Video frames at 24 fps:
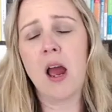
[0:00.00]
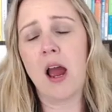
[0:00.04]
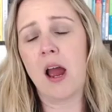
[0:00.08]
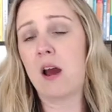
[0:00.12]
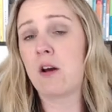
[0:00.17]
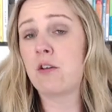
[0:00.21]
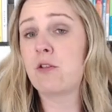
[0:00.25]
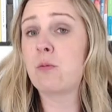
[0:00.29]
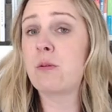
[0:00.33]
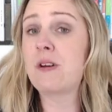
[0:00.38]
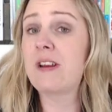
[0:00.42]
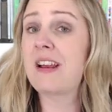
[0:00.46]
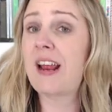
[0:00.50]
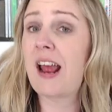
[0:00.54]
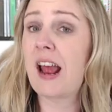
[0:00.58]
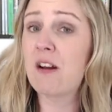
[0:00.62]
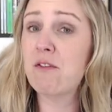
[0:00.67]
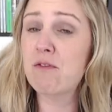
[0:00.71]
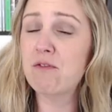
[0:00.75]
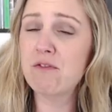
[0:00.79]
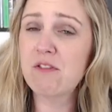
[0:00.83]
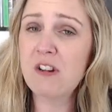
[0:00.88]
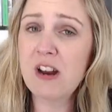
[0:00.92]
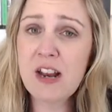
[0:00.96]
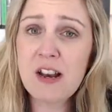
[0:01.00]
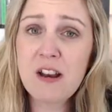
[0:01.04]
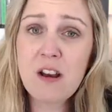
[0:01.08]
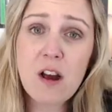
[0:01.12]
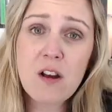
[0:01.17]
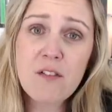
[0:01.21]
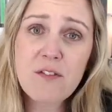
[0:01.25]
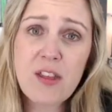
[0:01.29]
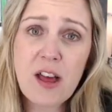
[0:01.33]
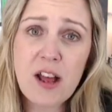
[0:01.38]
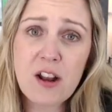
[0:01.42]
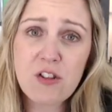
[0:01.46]
How do we get rid
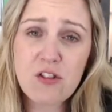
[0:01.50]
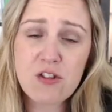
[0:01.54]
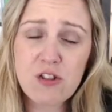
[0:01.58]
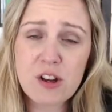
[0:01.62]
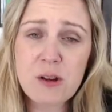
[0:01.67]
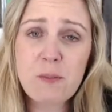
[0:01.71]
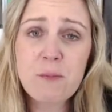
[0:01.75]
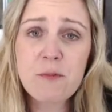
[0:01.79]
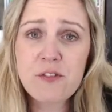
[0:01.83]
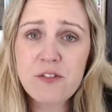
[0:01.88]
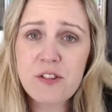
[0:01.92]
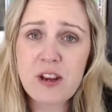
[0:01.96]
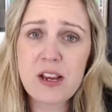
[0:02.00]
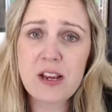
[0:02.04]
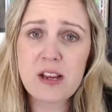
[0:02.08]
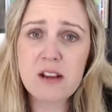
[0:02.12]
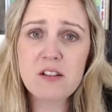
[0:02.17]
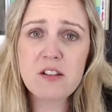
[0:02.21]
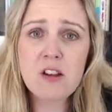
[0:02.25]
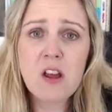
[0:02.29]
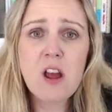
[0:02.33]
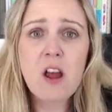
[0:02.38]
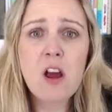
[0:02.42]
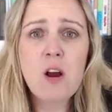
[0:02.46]
of that dream feed?